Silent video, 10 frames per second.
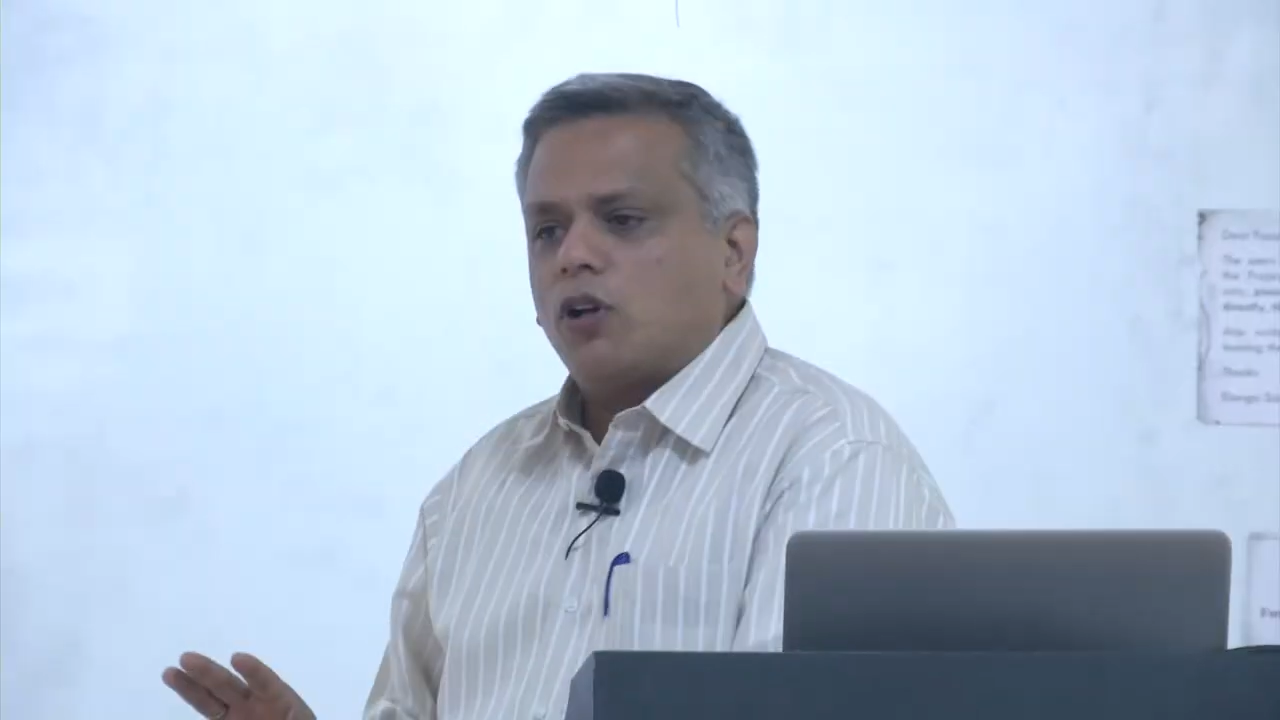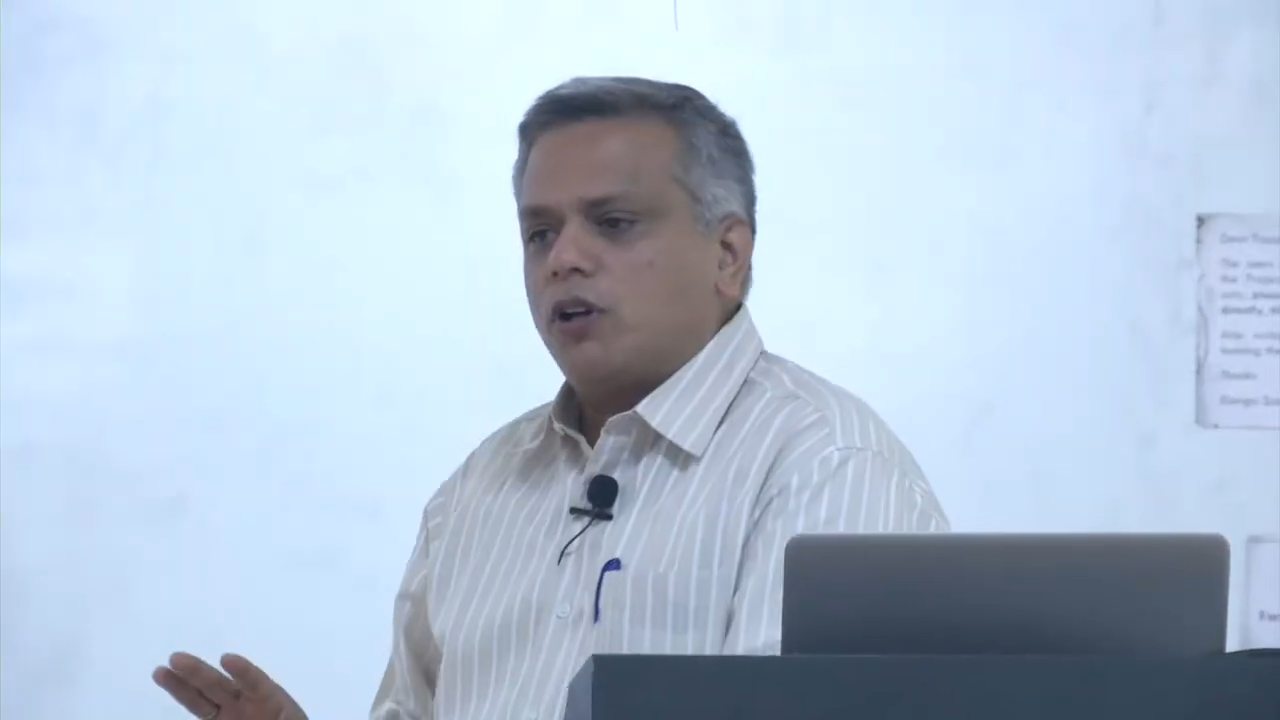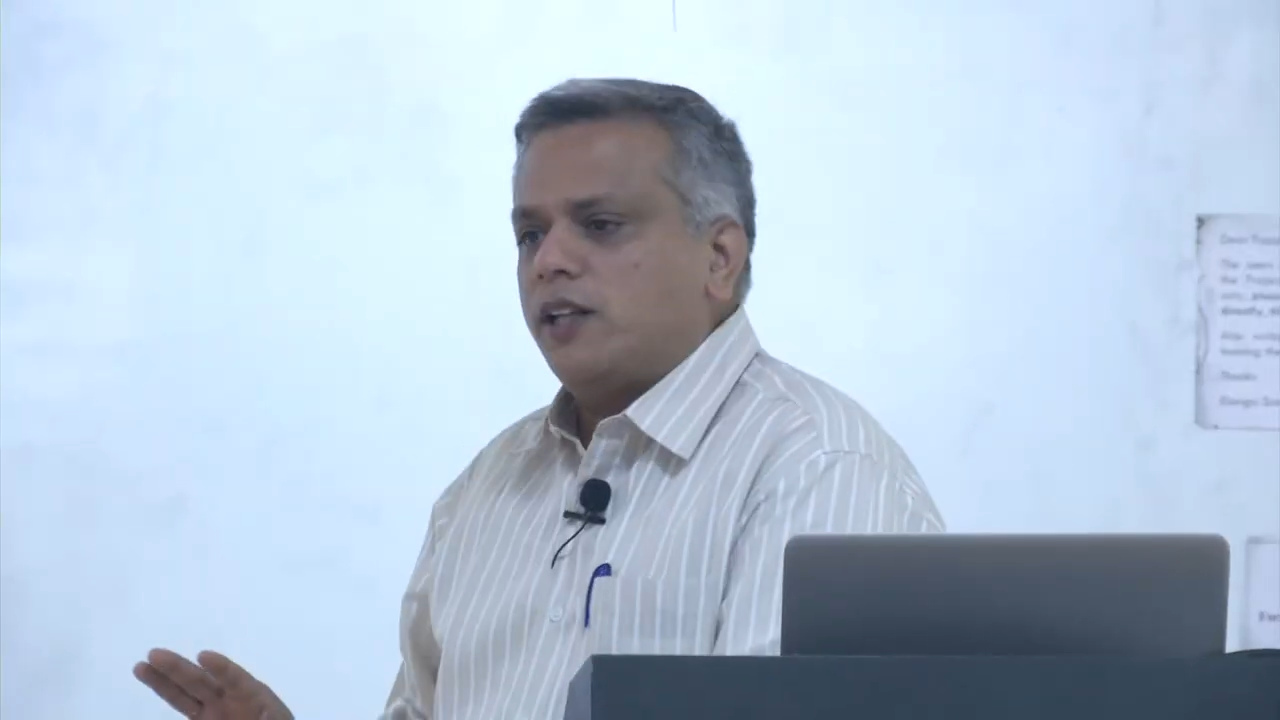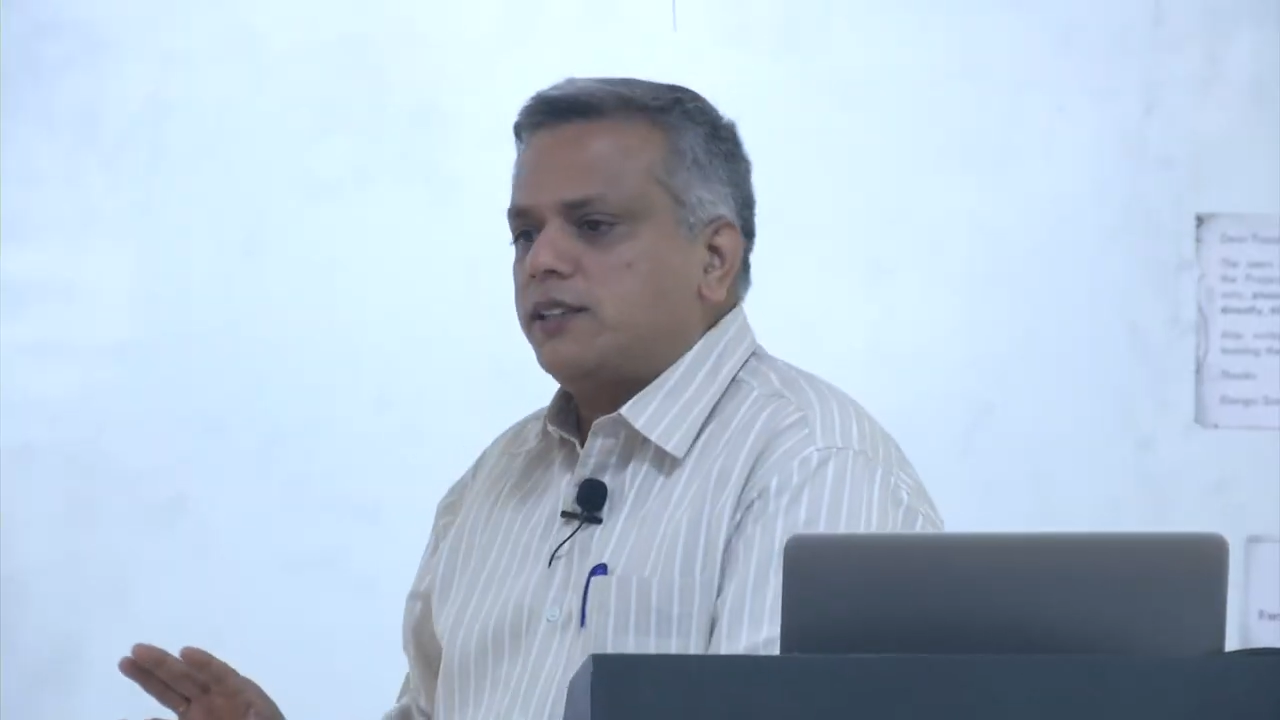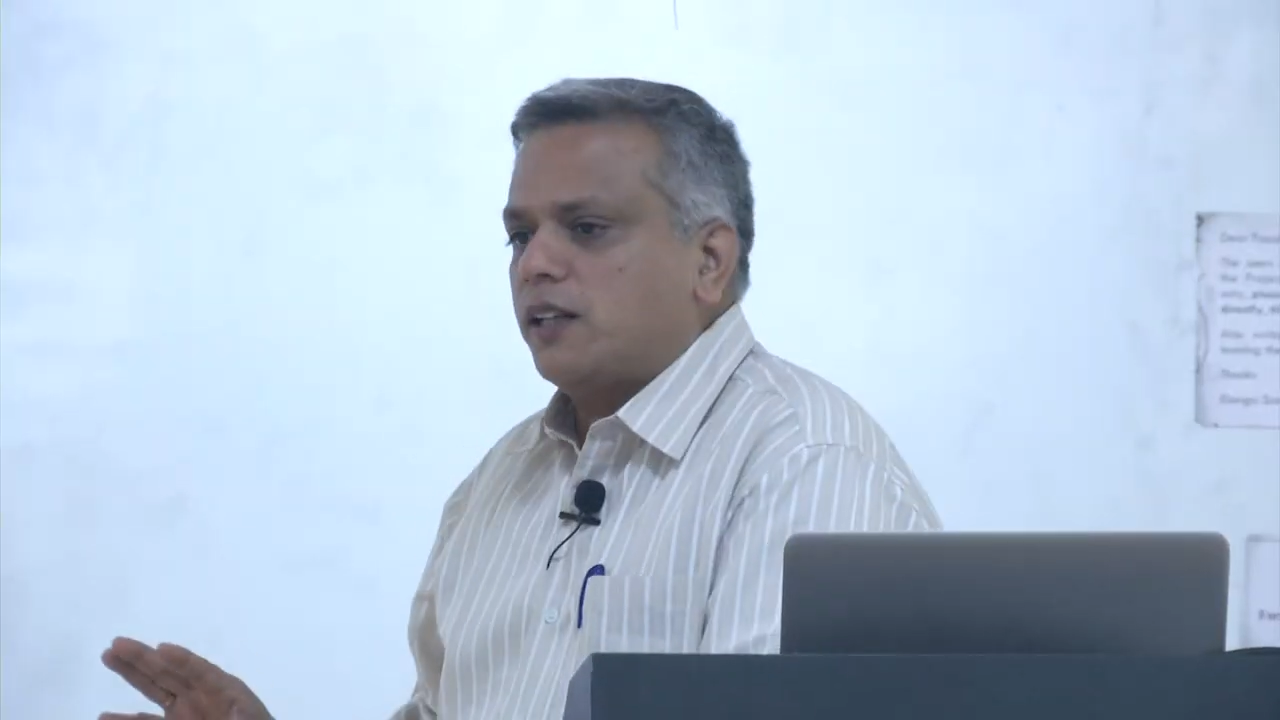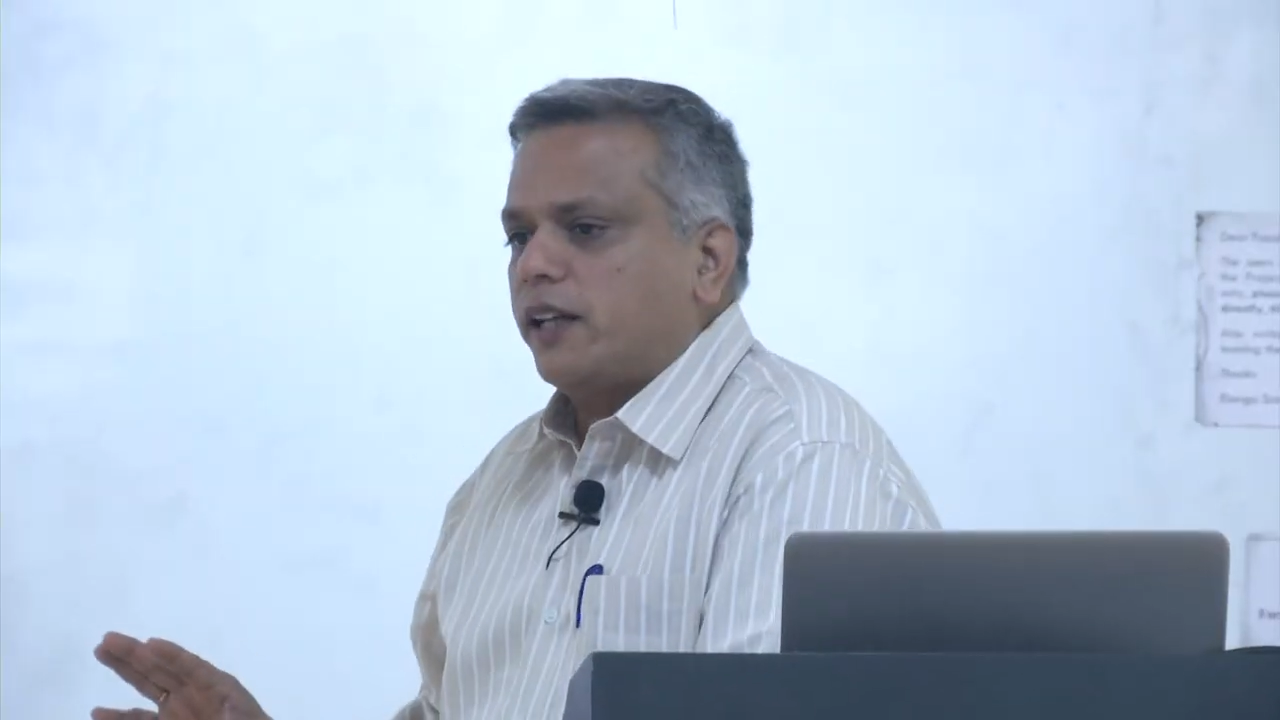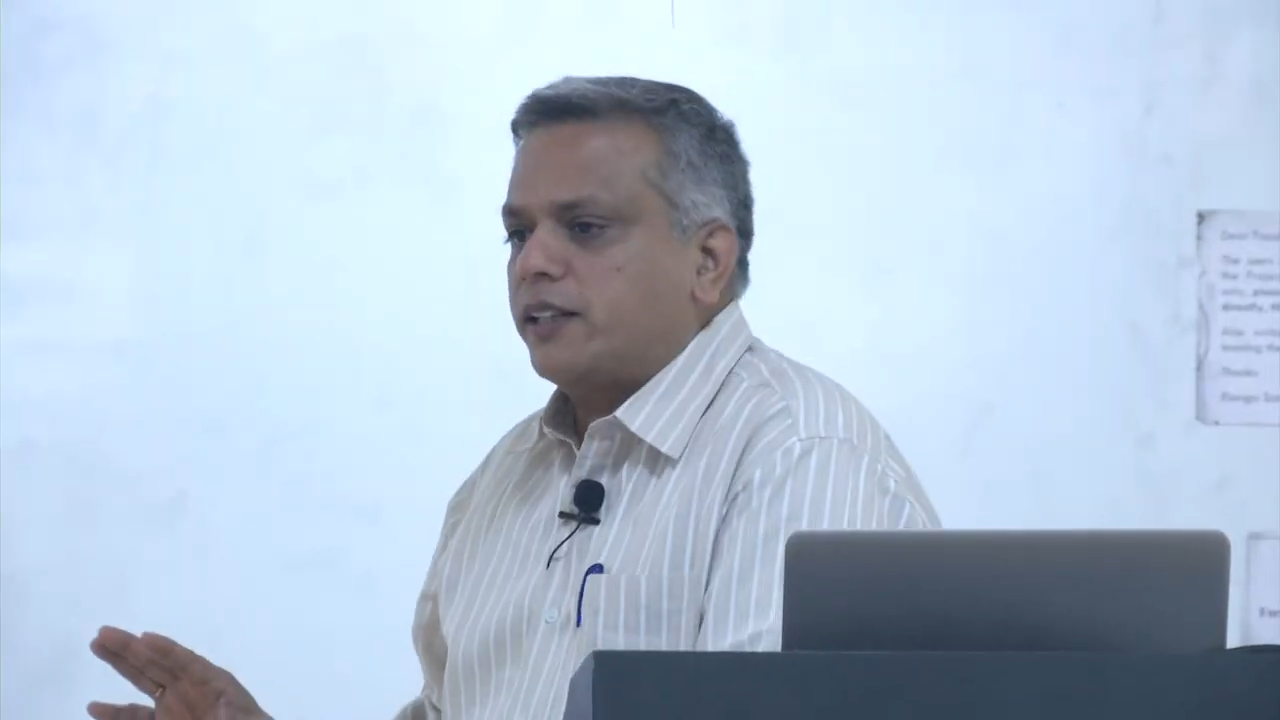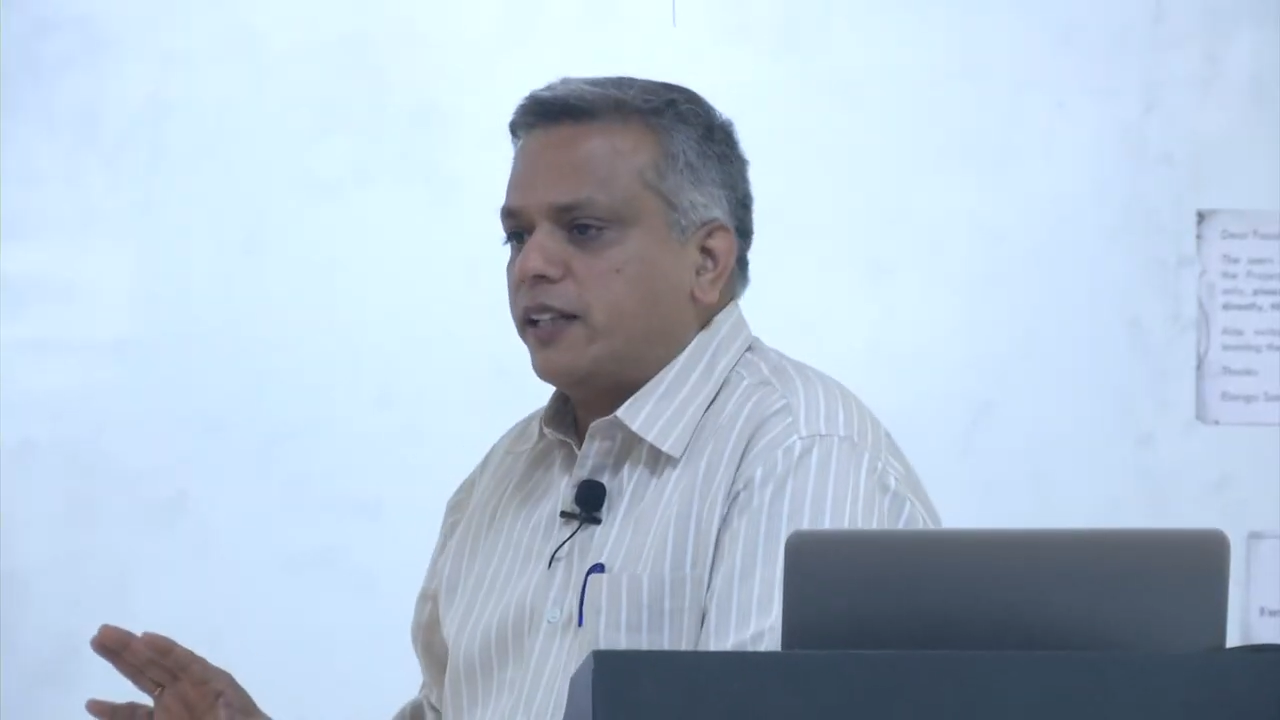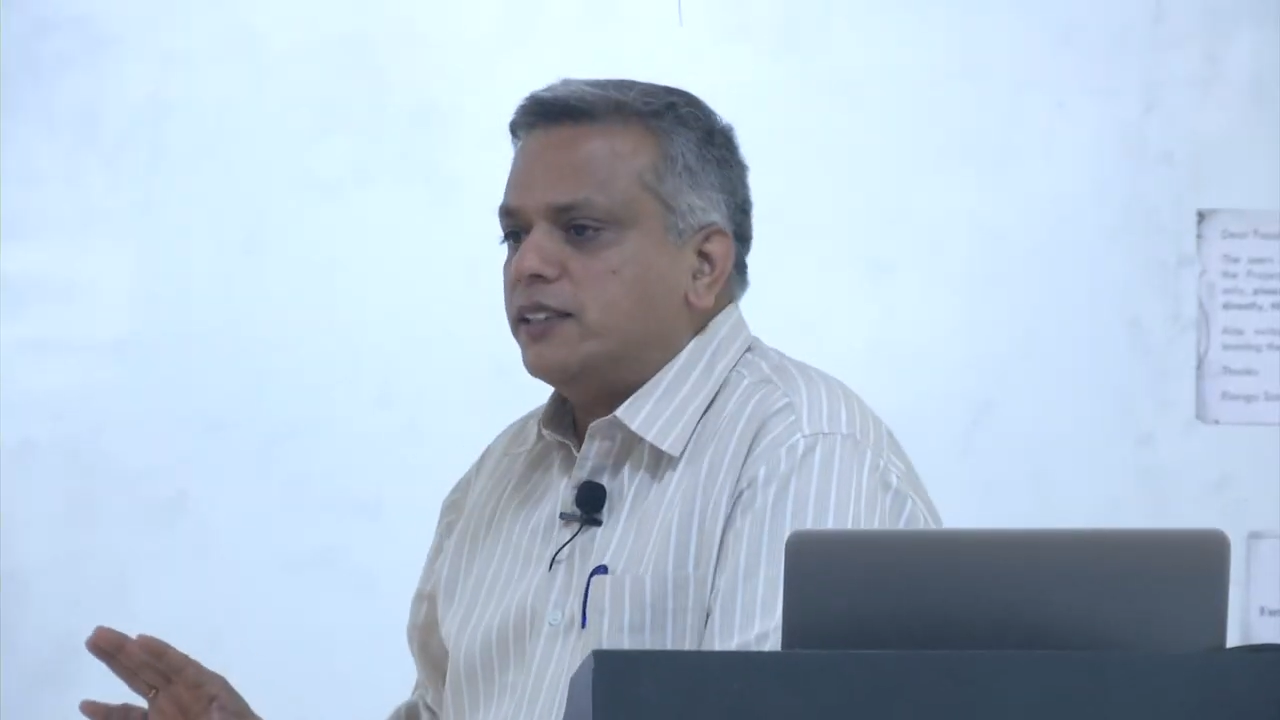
or less like